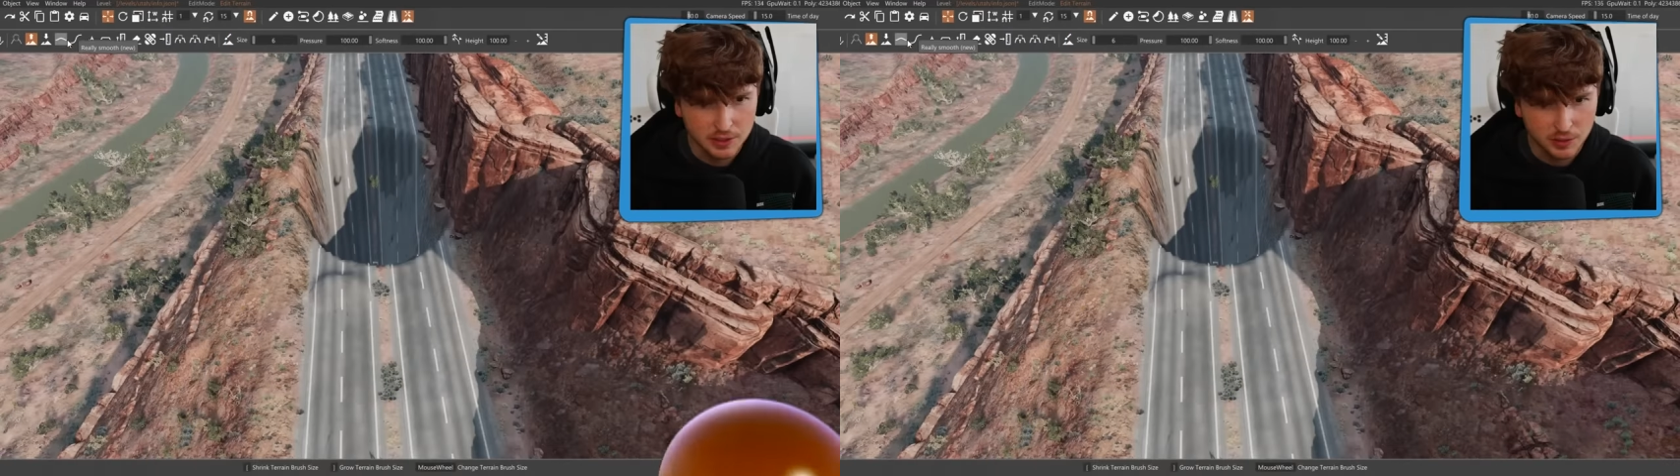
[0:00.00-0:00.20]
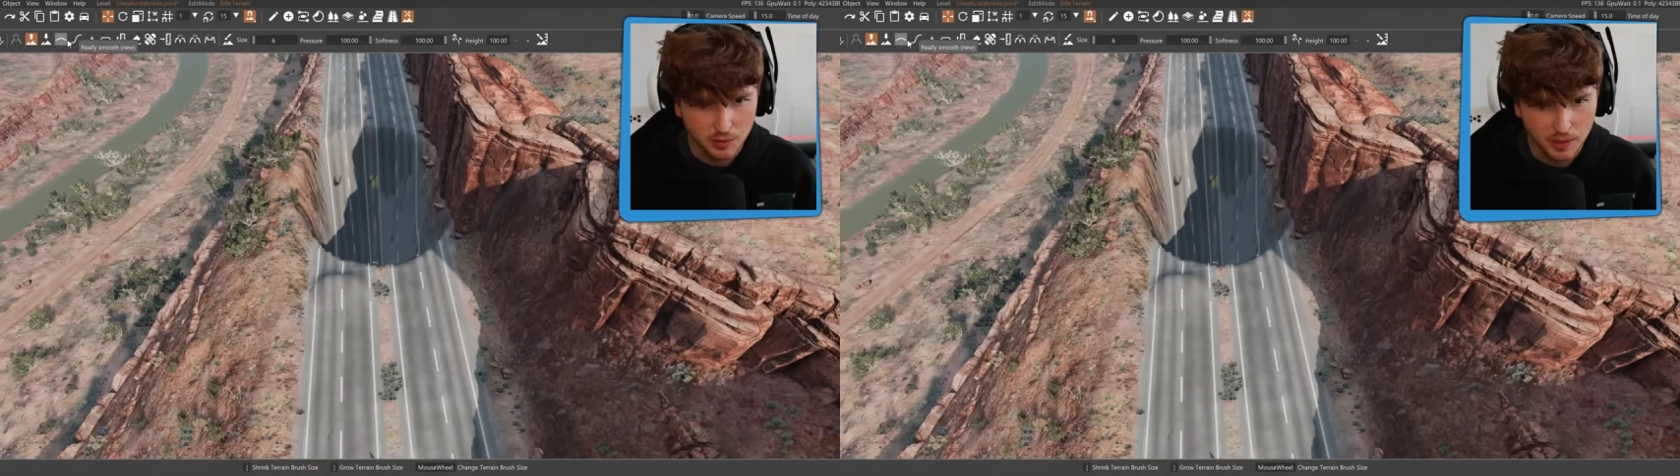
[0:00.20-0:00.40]

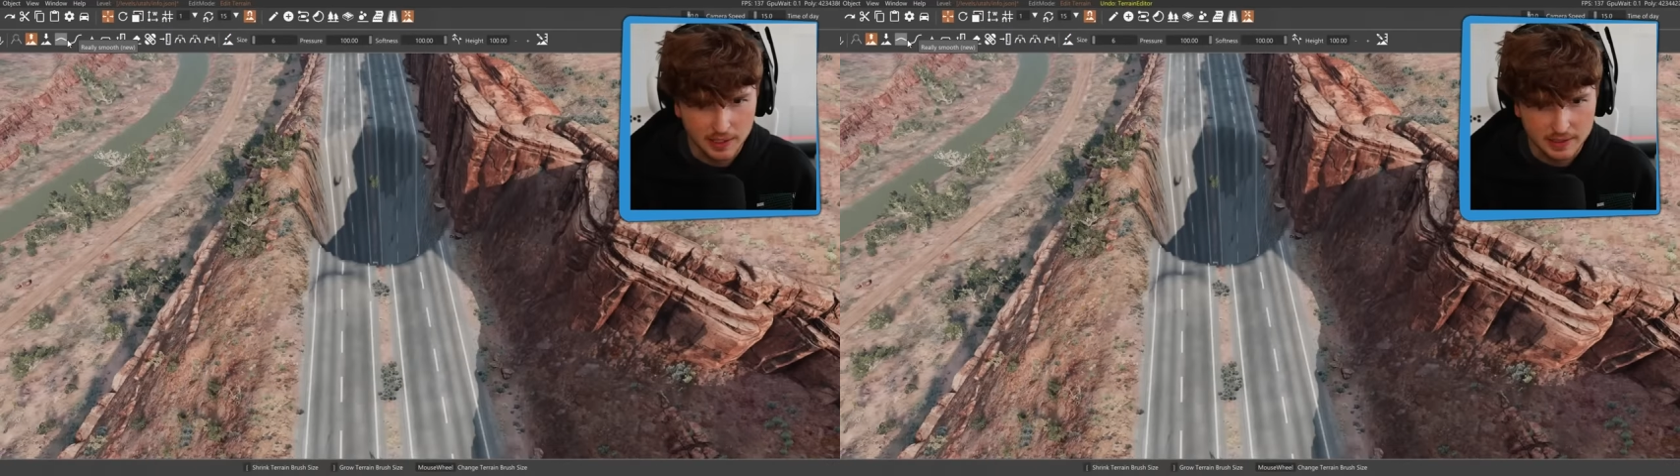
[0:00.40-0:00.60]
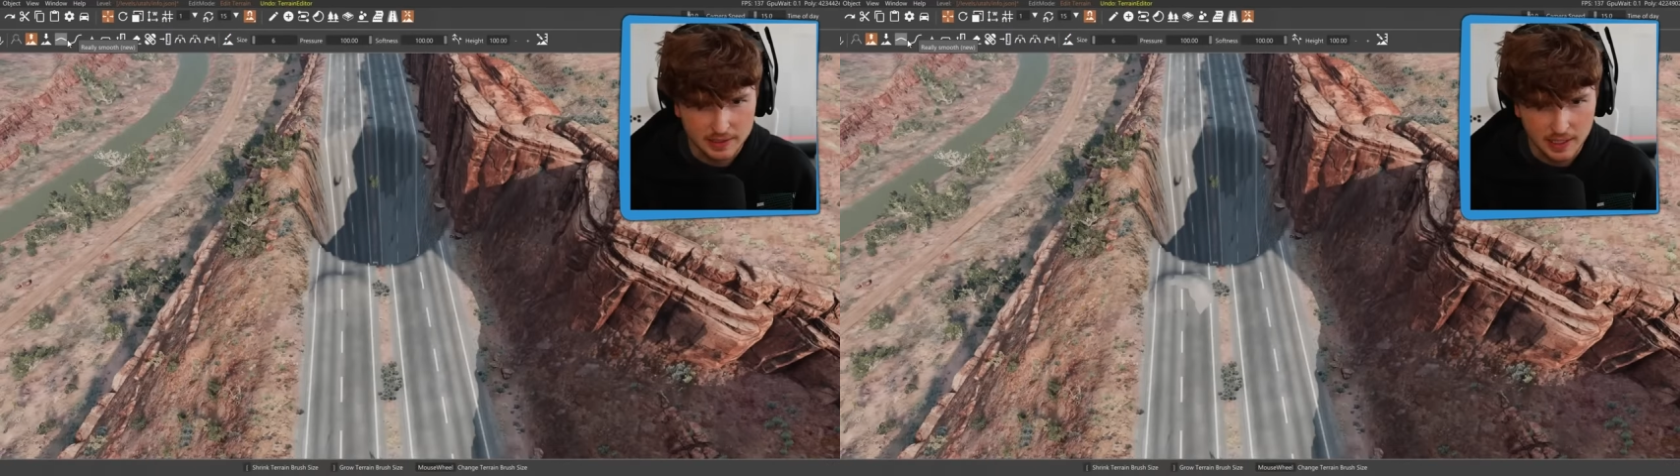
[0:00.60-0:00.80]
do want
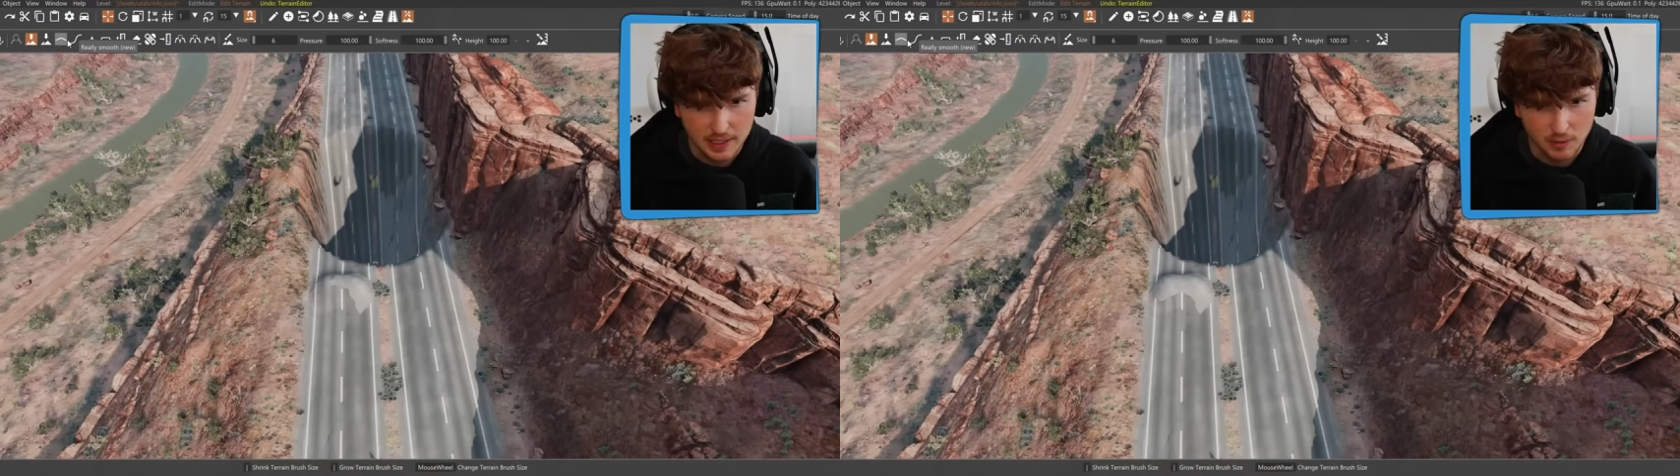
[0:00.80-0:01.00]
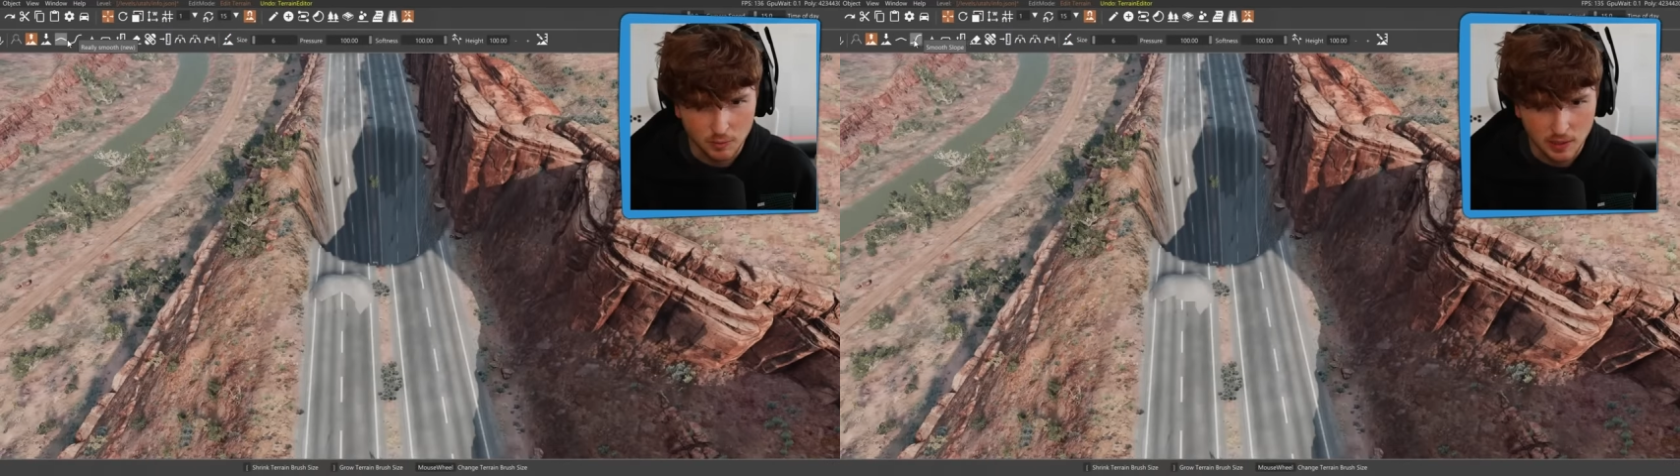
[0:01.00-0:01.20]
to
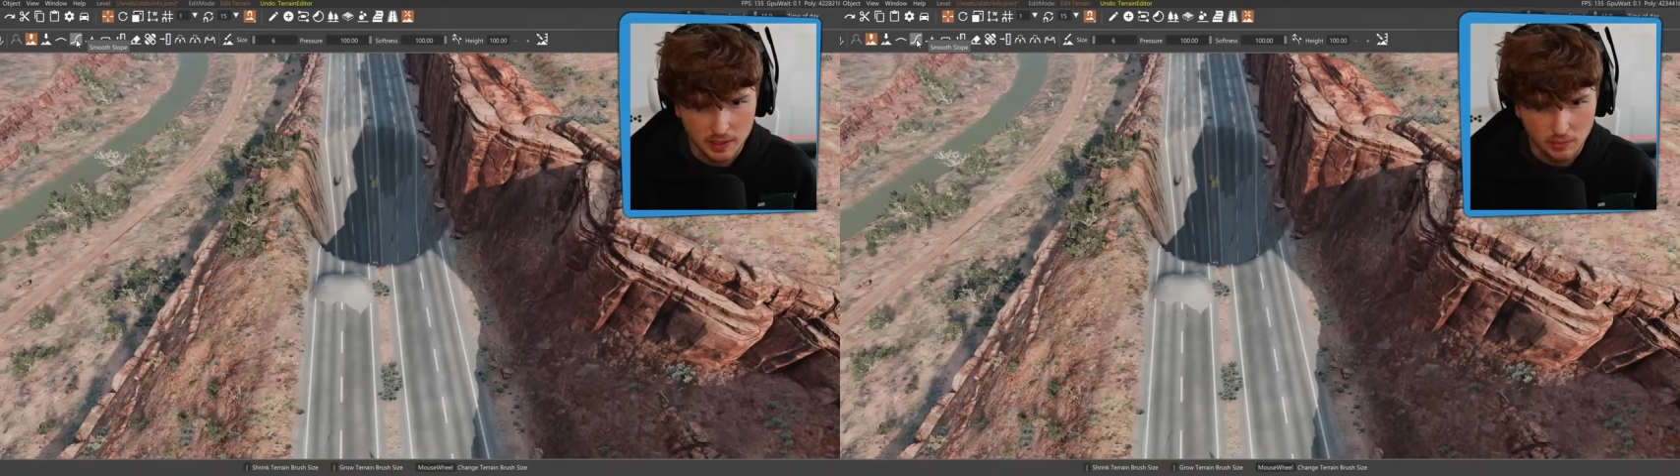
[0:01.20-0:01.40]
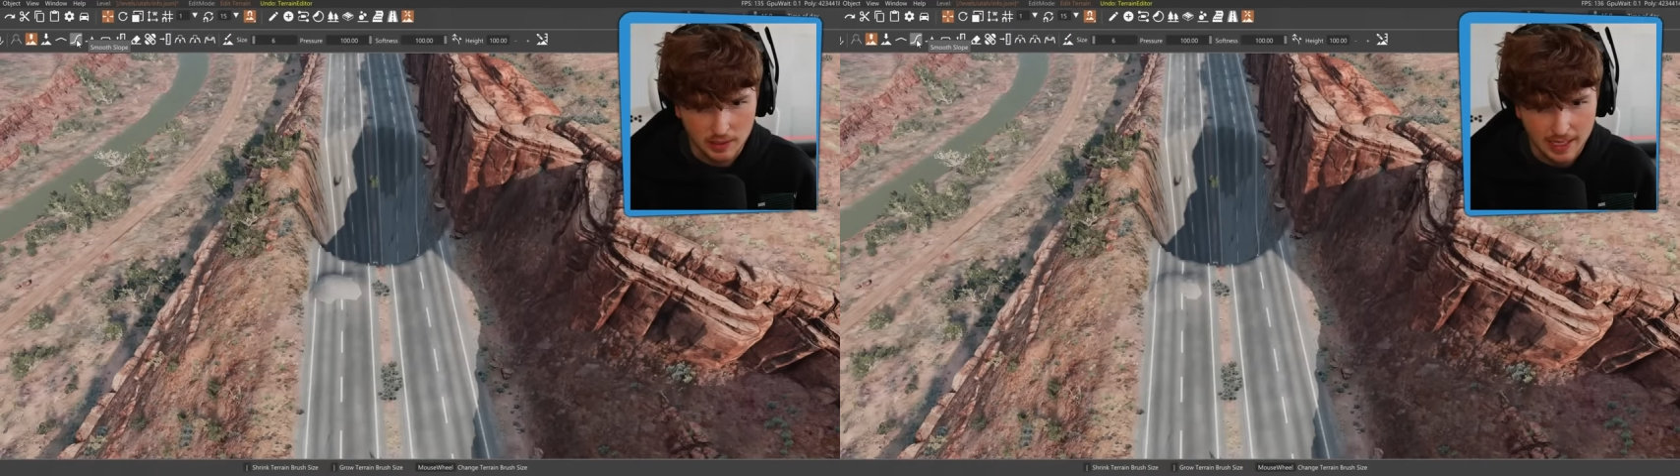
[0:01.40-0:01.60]
see
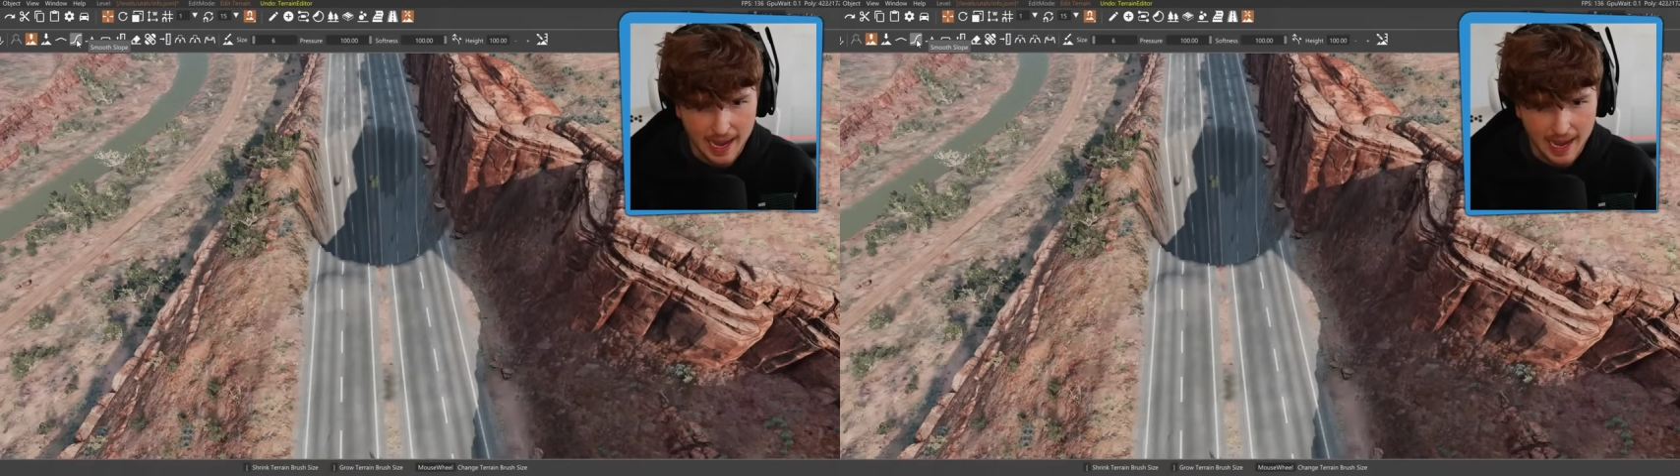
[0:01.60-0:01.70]
what will